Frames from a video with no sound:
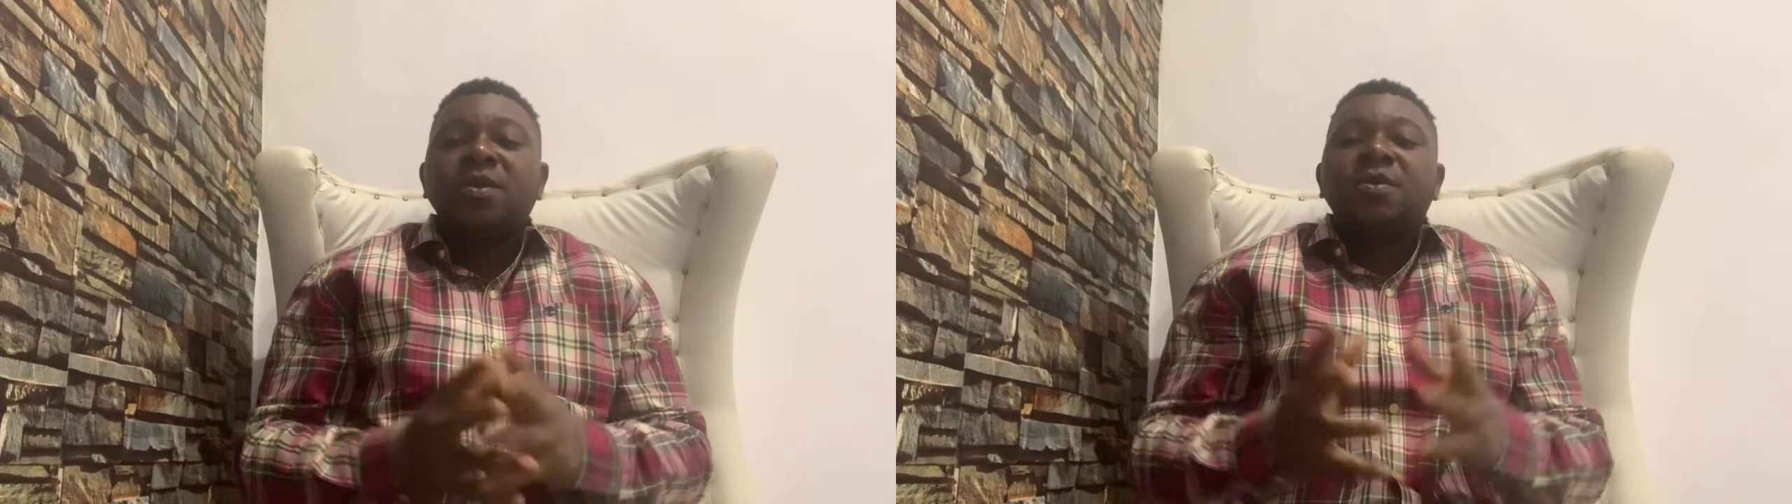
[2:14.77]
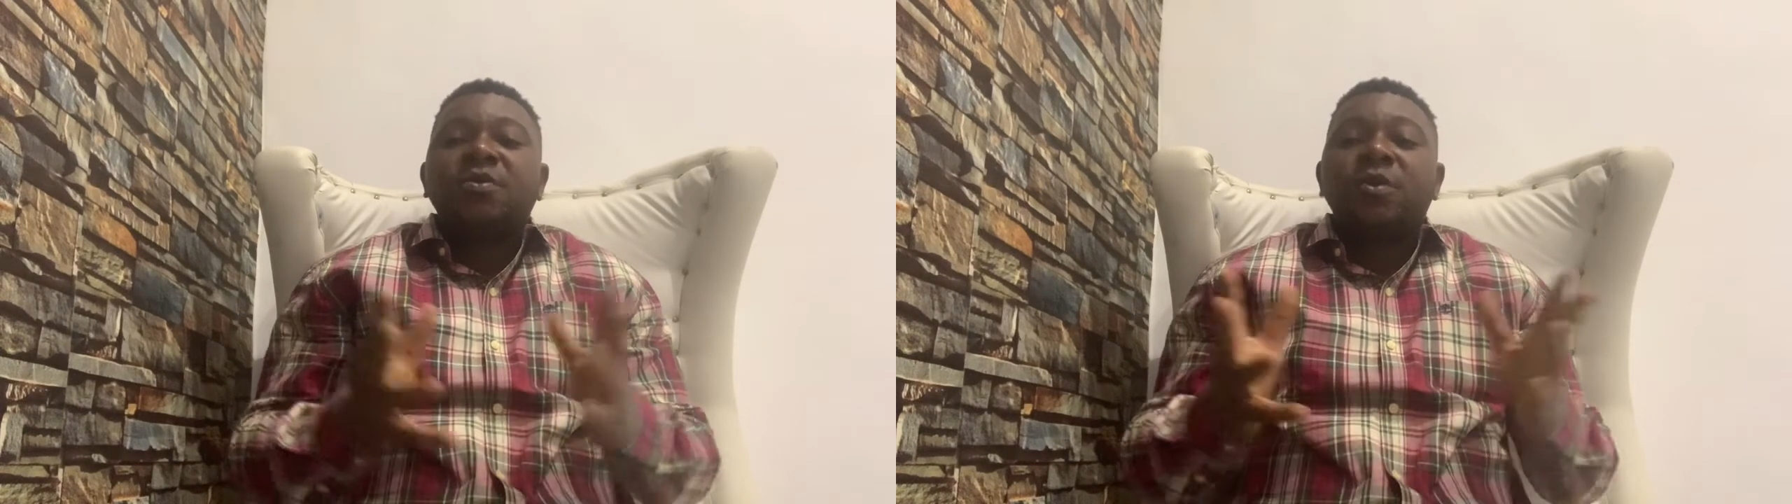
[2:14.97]

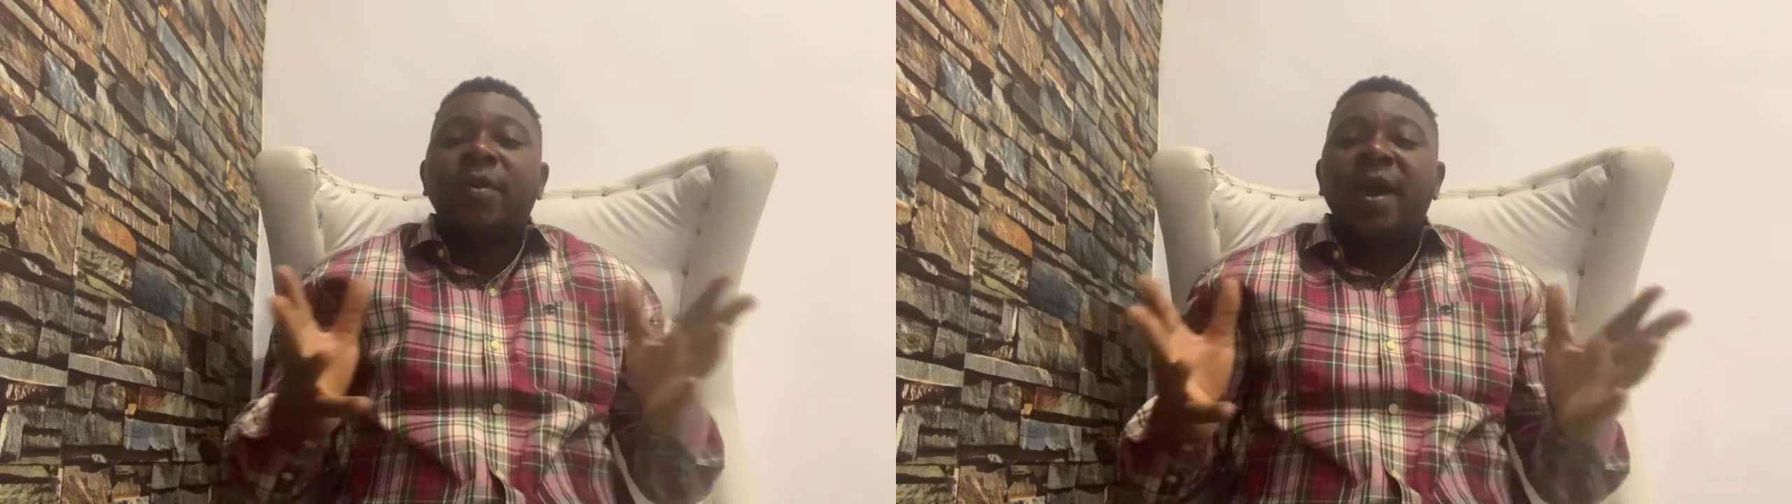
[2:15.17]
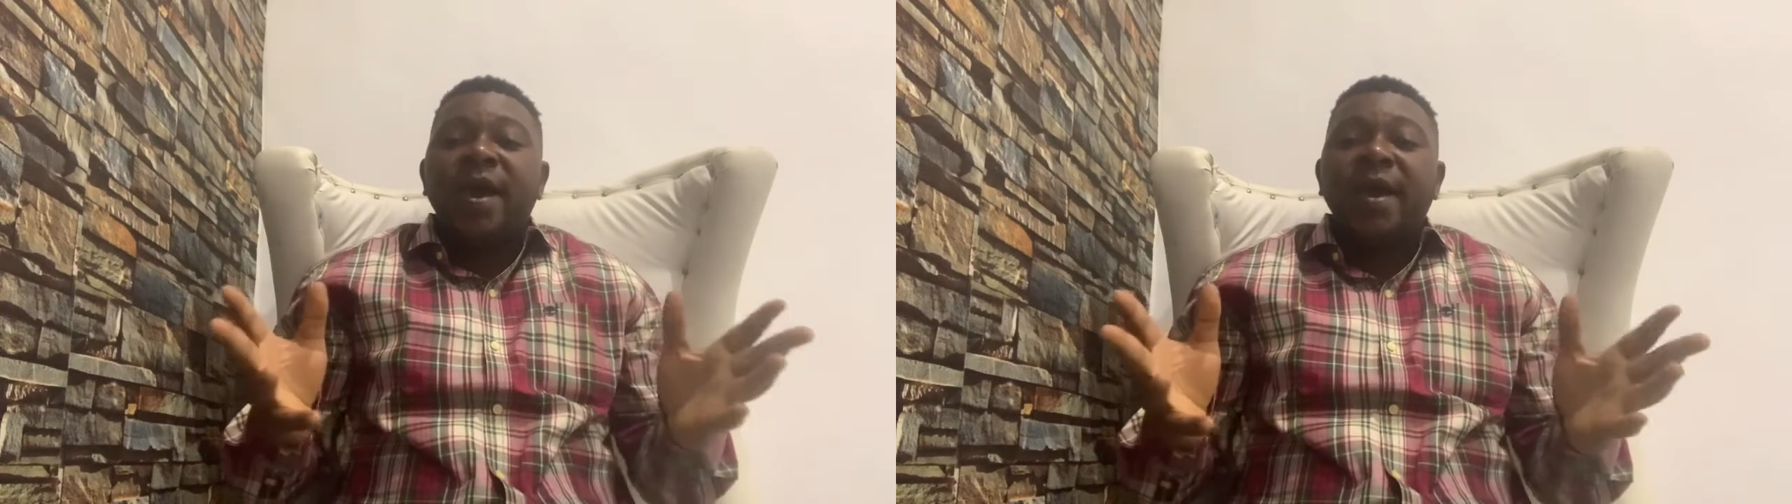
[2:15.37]

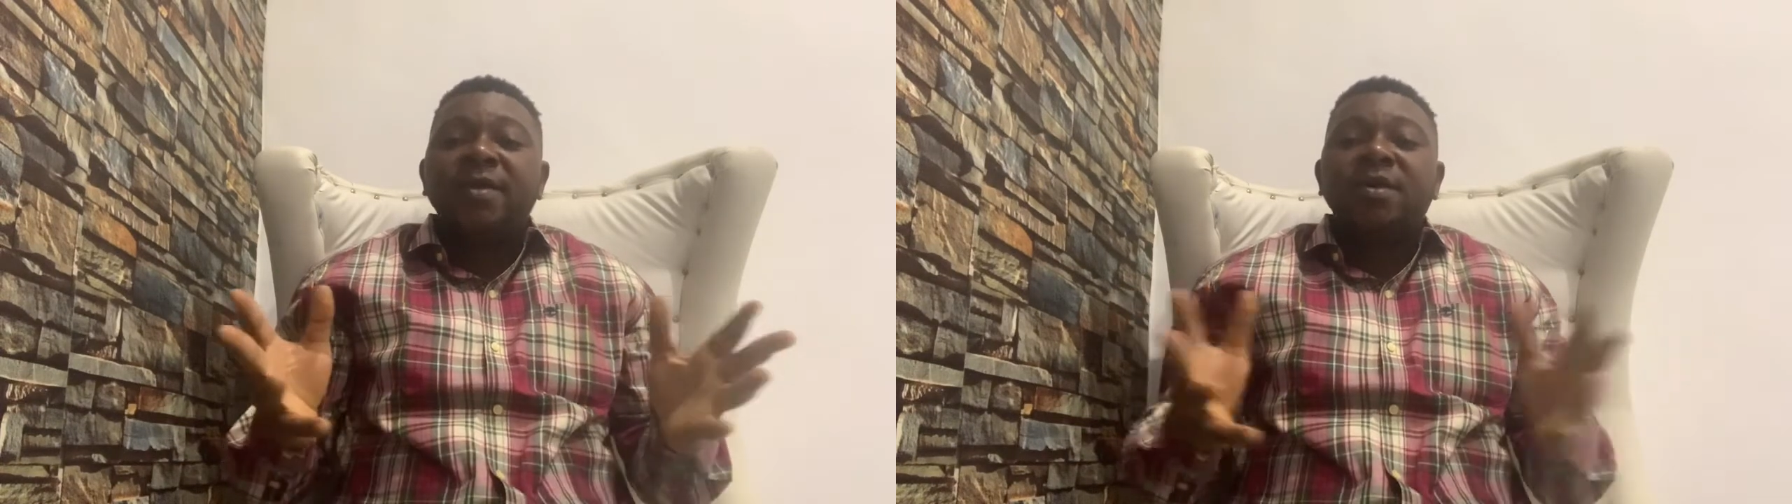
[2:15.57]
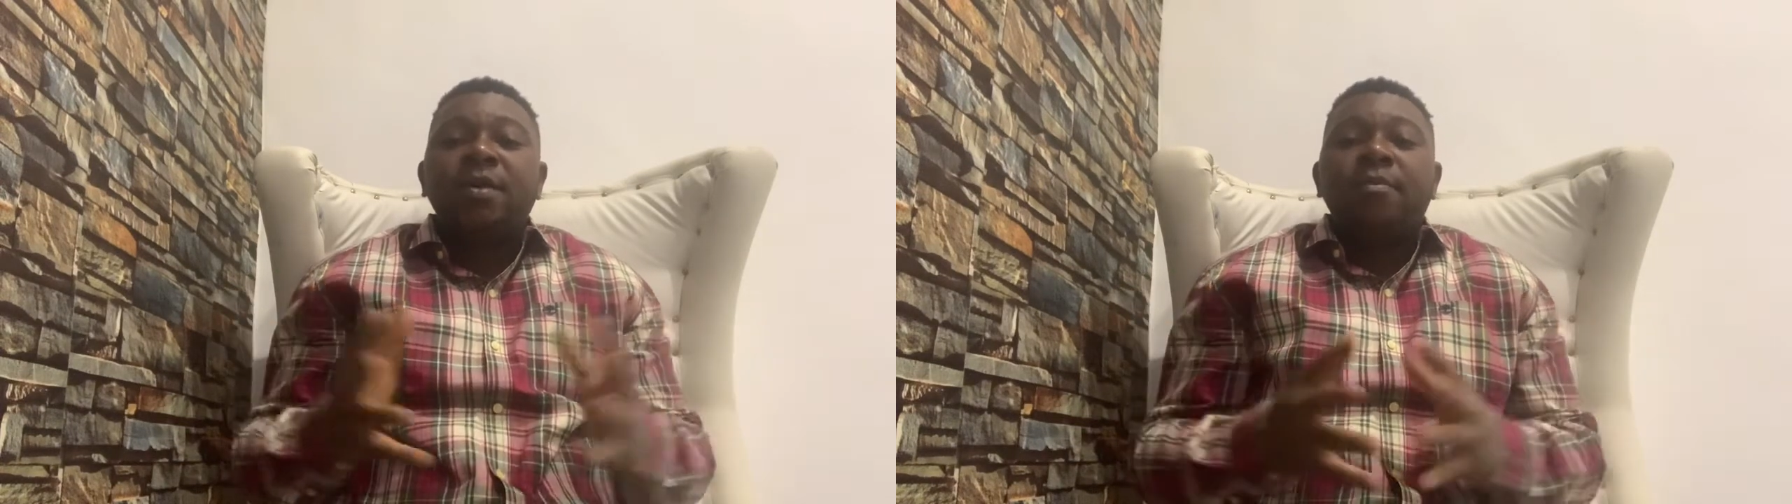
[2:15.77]
Some
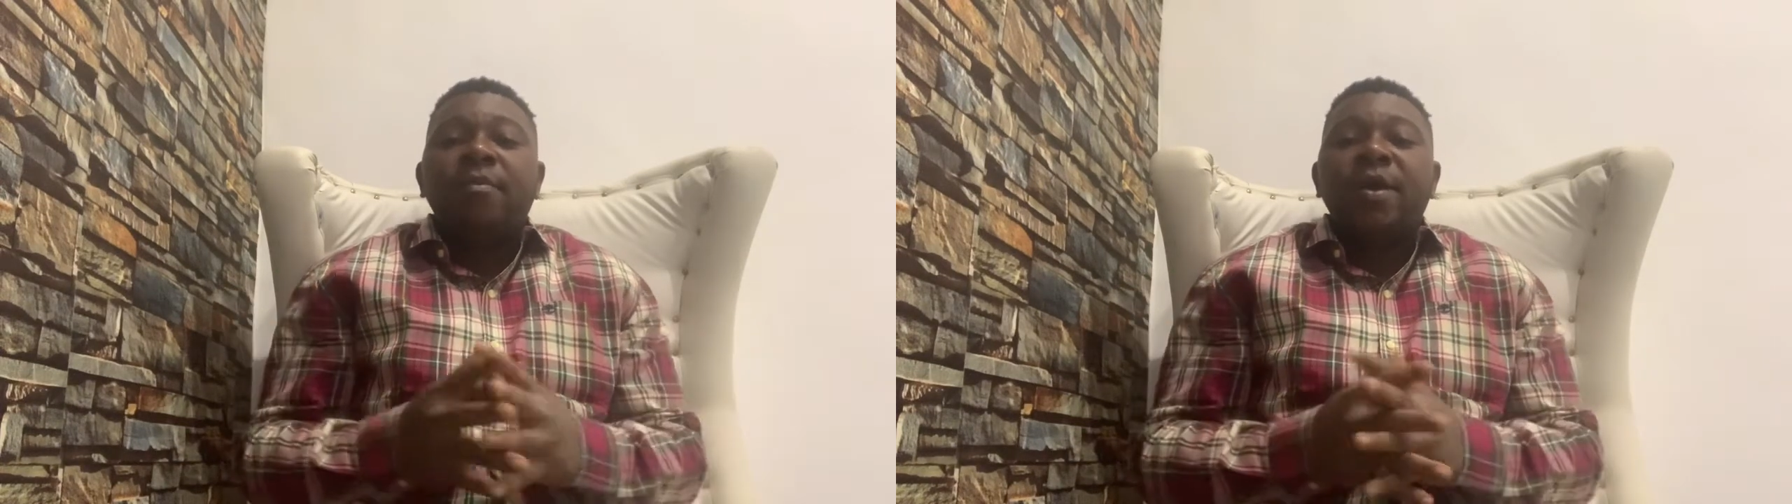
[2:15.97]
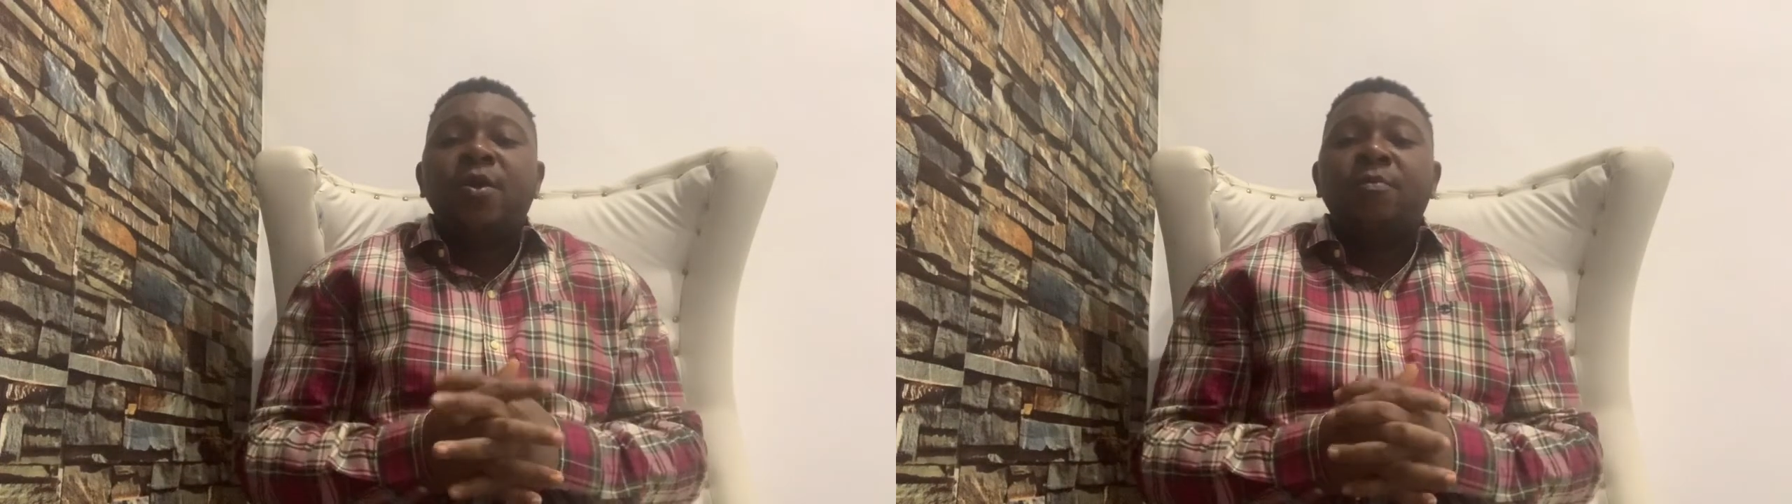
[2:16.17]
eggs
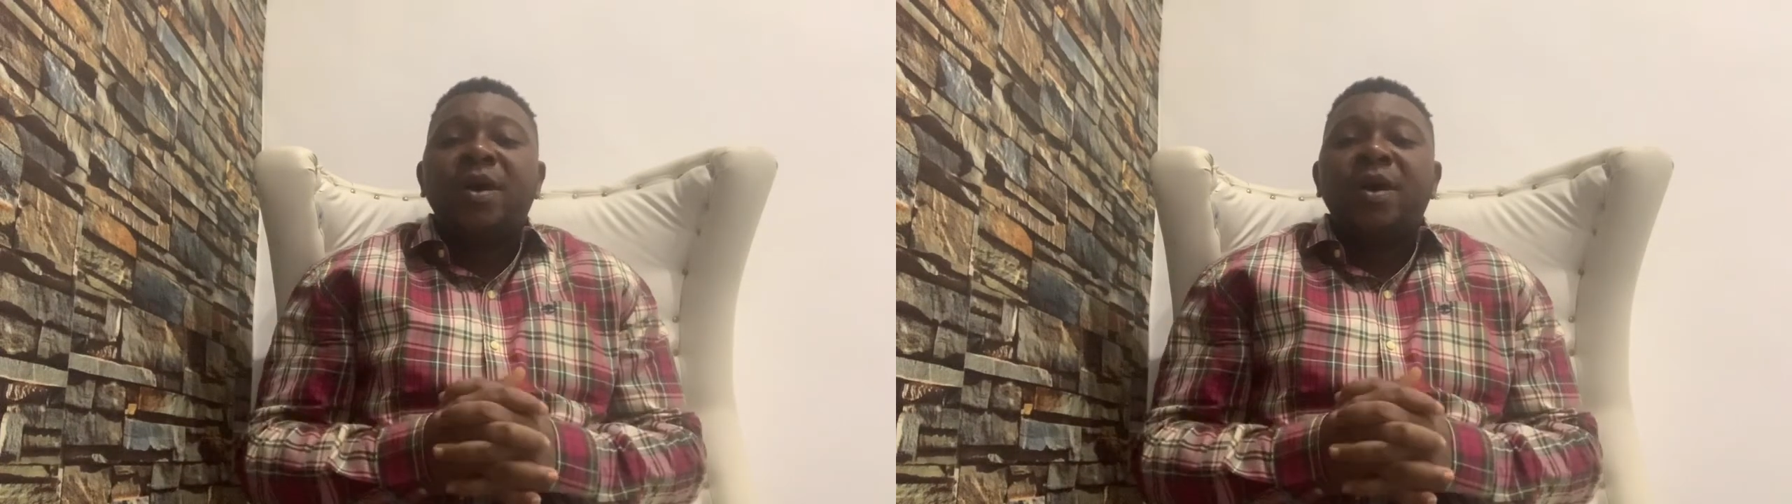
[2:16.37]
may not